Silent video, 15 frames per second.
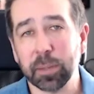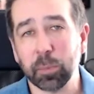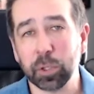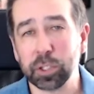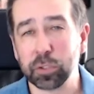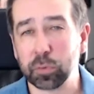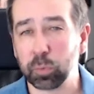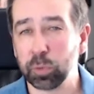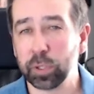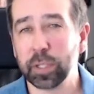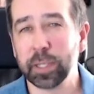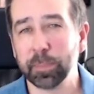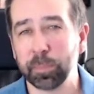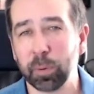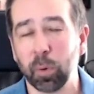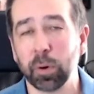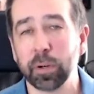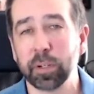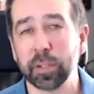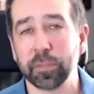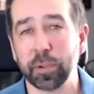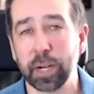which is really
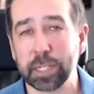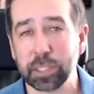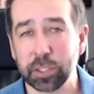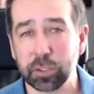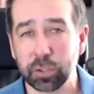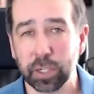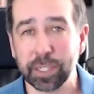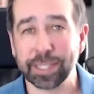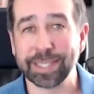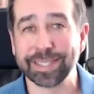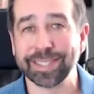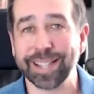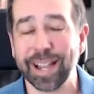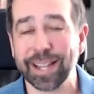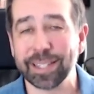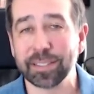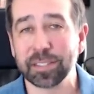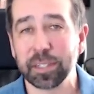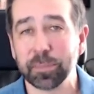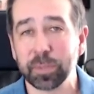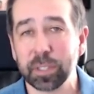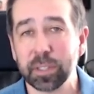important if you're actually trying to design
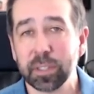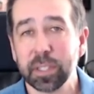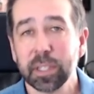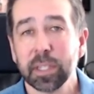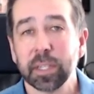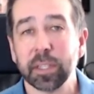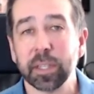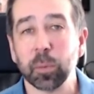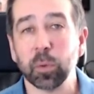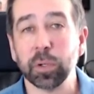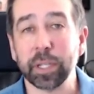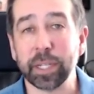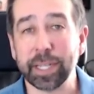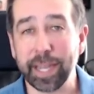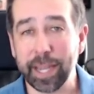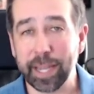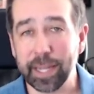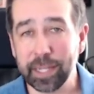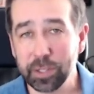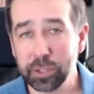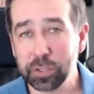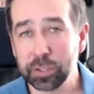something that will
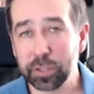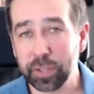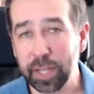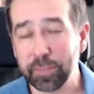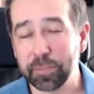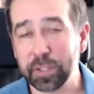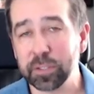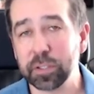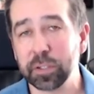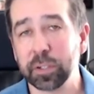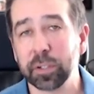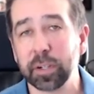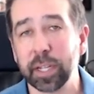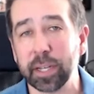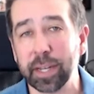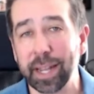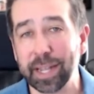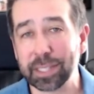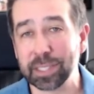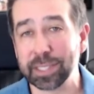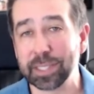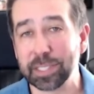engage that visitor and
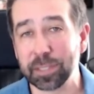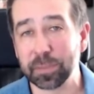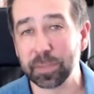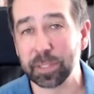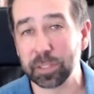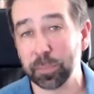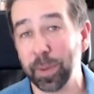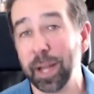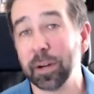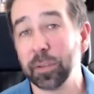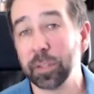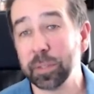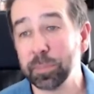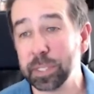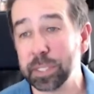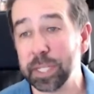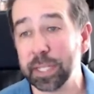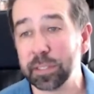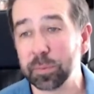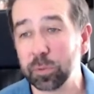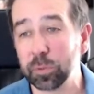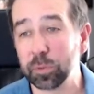actually inspire them to
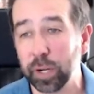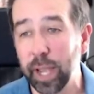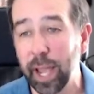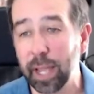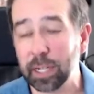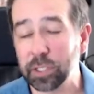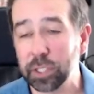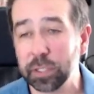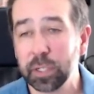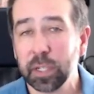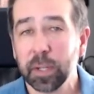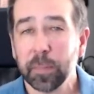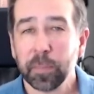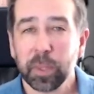take some sort of action.